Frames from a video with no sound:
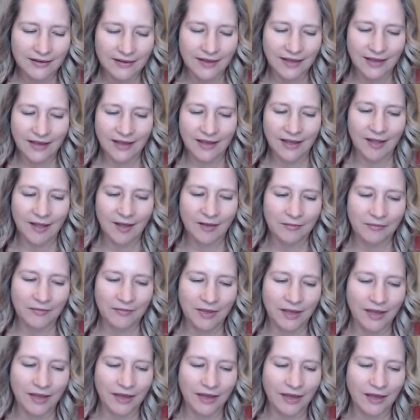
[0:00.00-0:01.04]

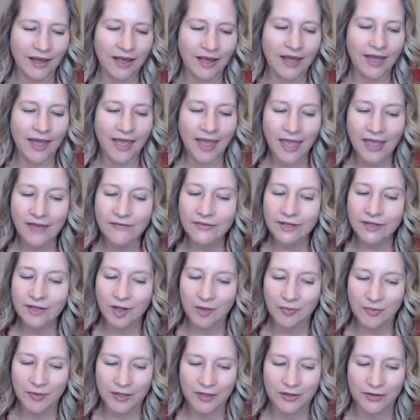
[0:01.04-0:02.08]
a
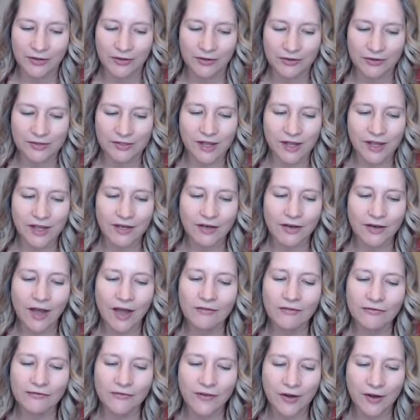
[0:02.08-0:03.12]
haven appears
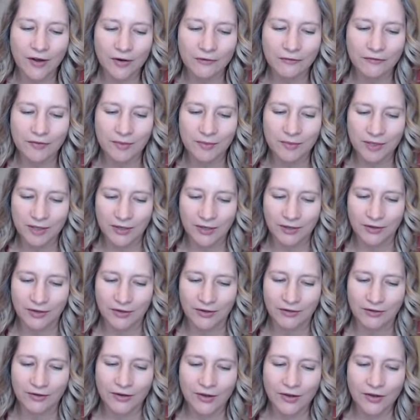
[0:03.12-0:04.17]
not far from
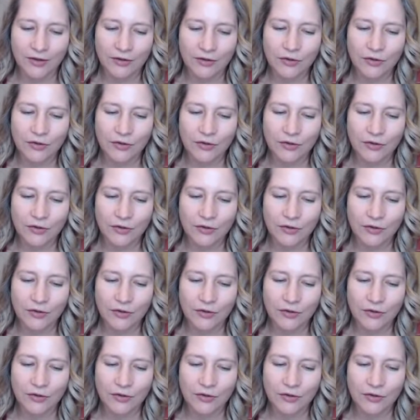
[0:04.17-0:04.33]
here.